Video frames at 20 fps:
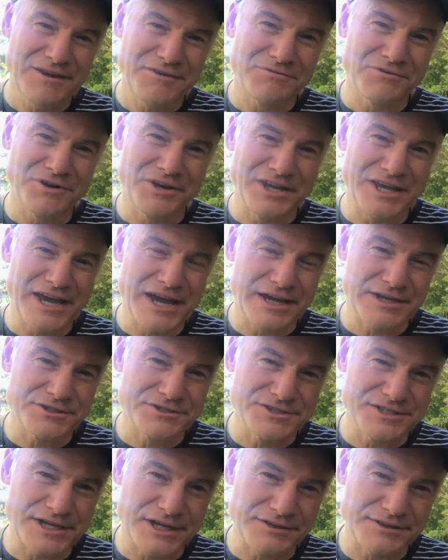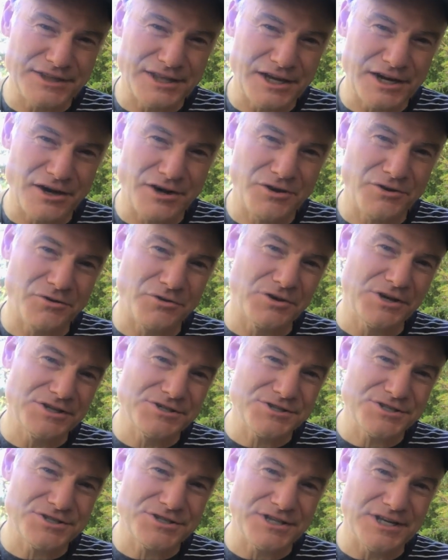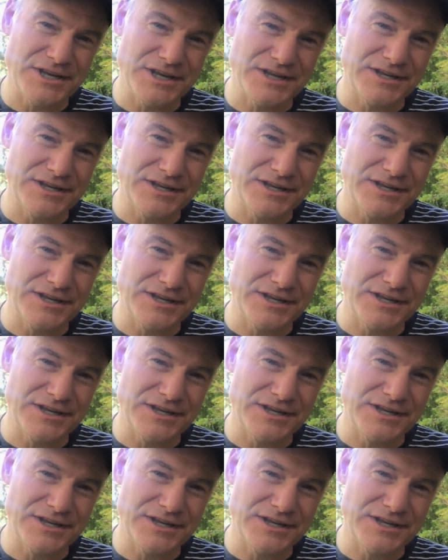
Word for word: for any actors out there who are interested.